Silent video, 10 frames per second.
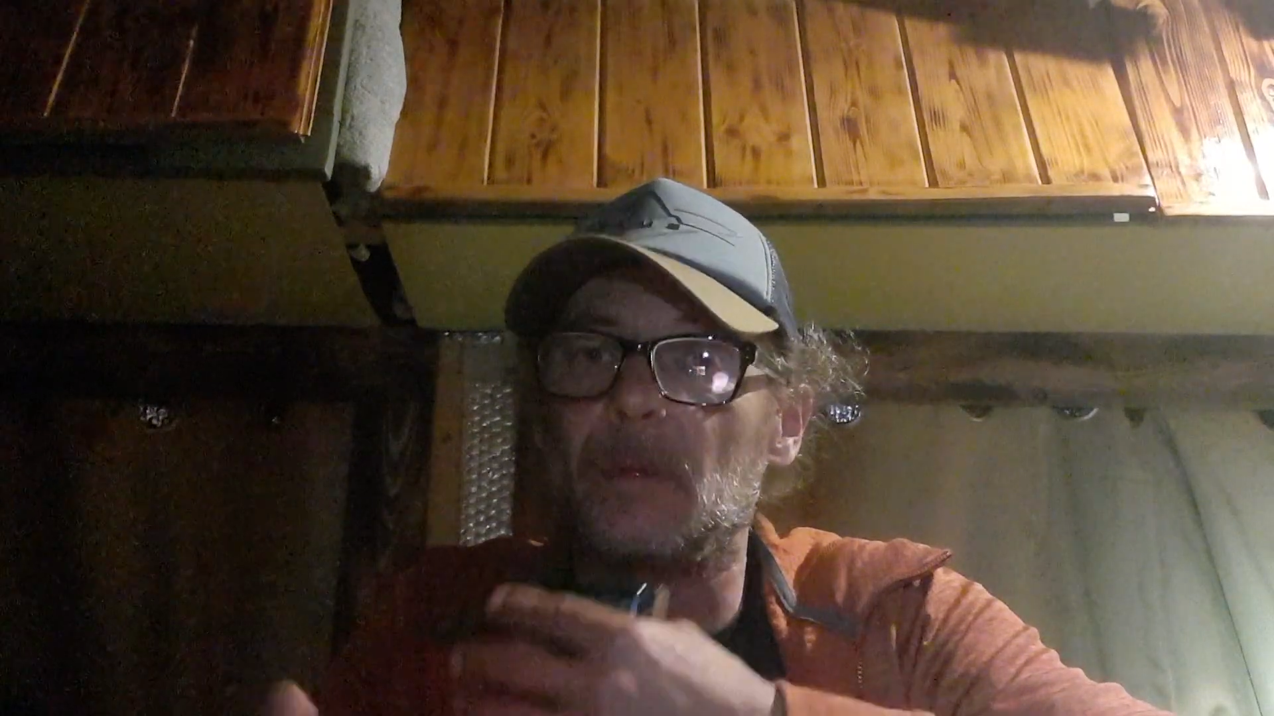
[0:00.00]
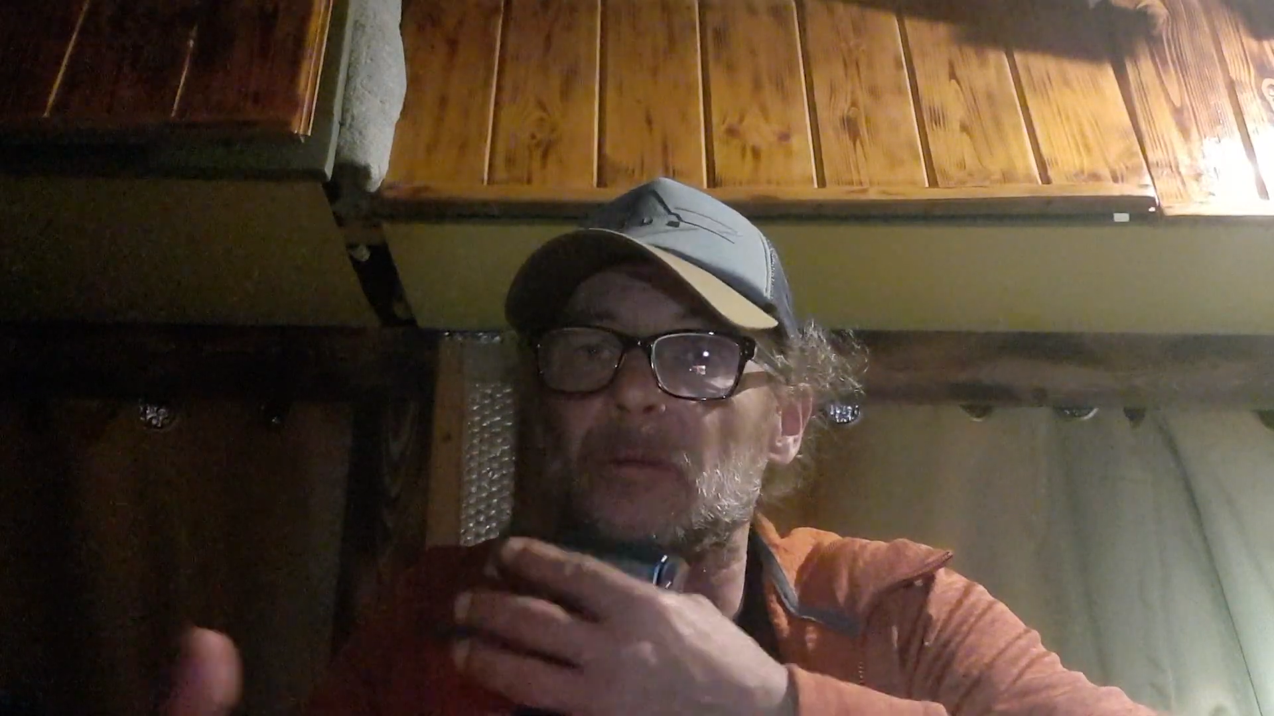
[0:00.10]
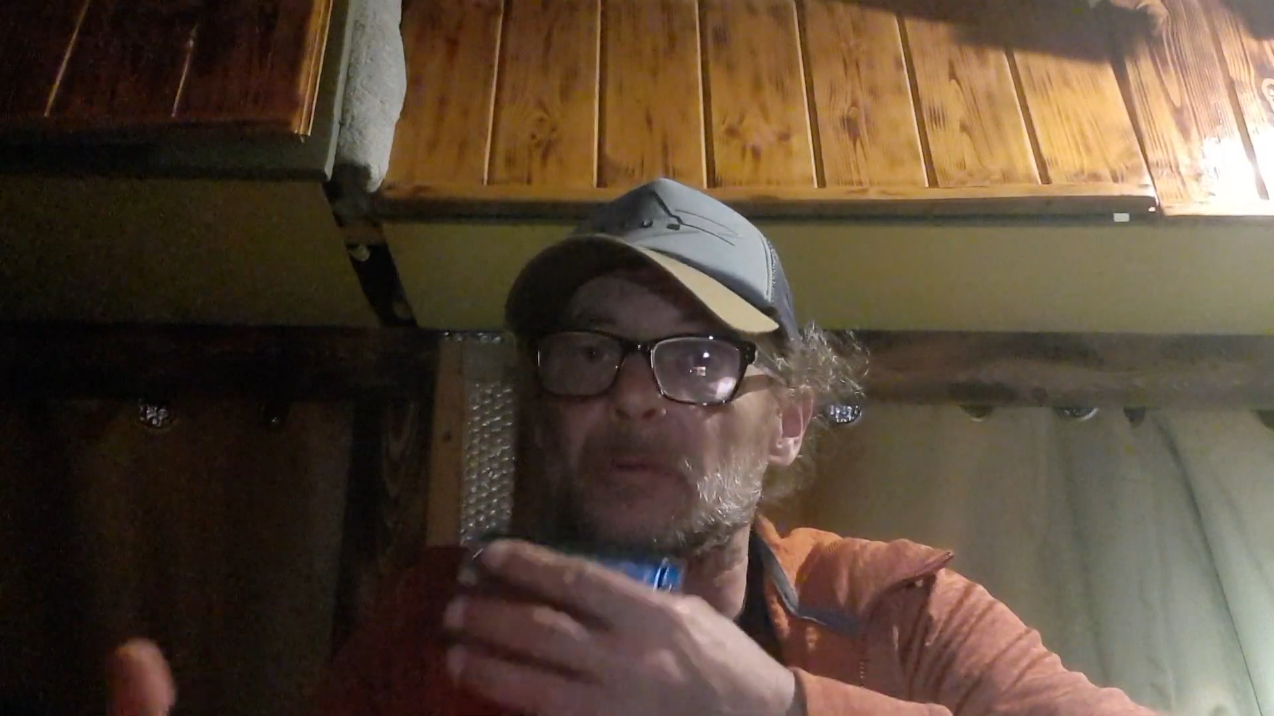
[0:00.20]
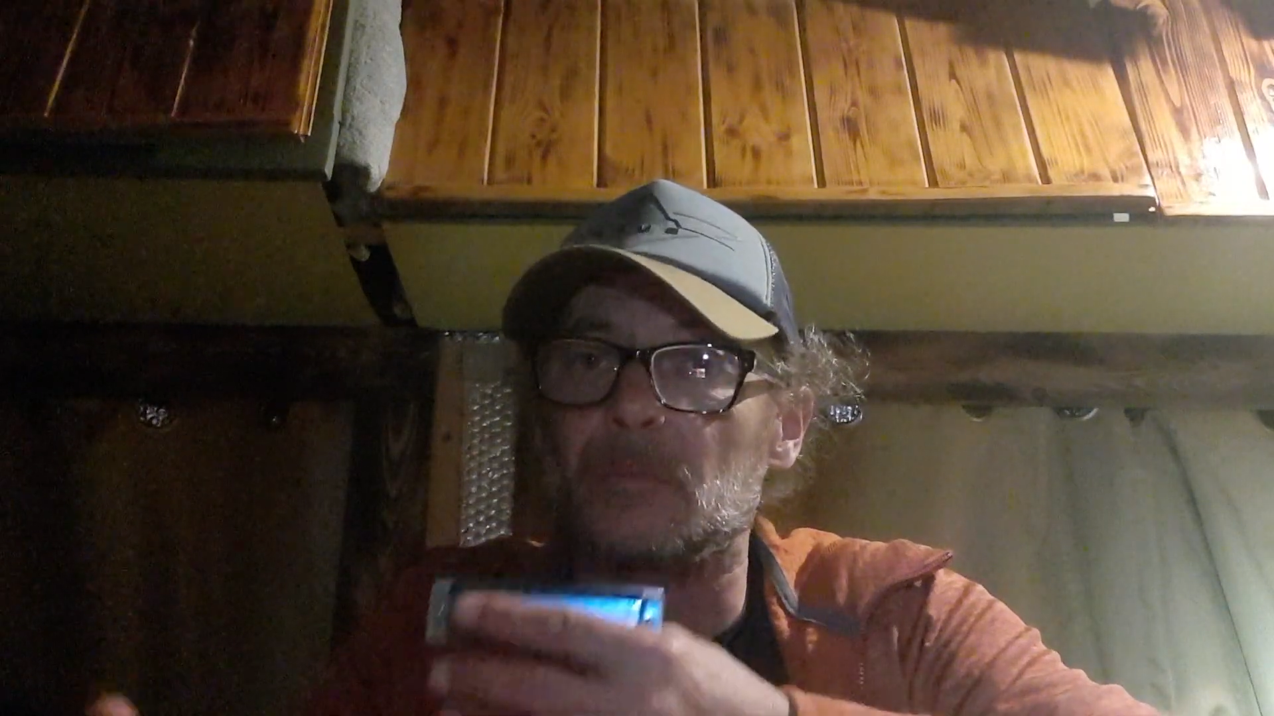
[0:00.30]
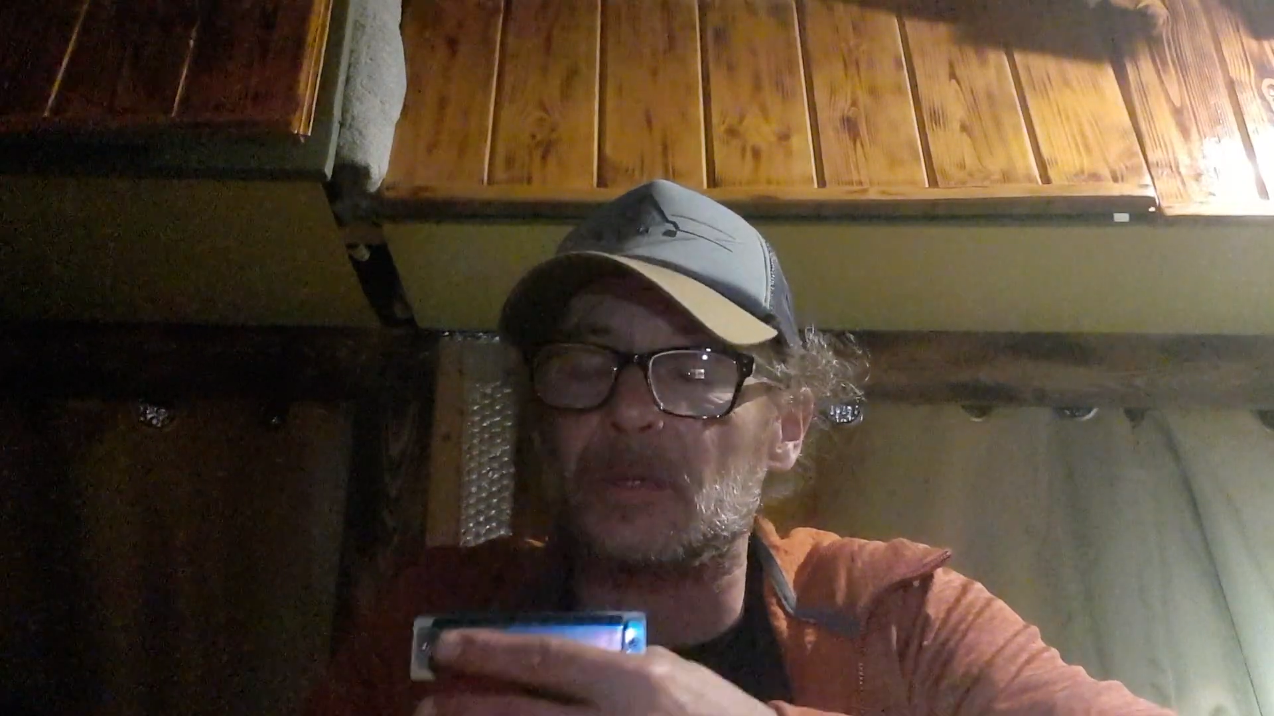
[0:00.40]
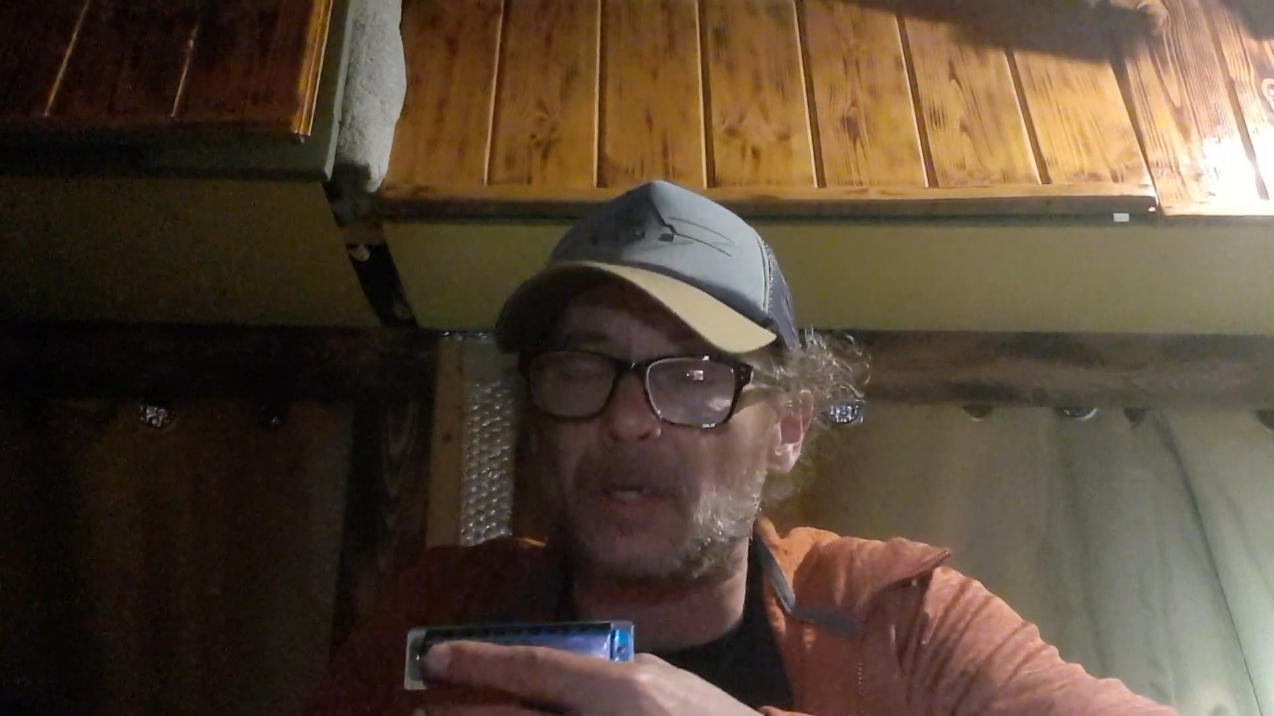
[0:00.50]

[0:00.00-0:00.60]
fill some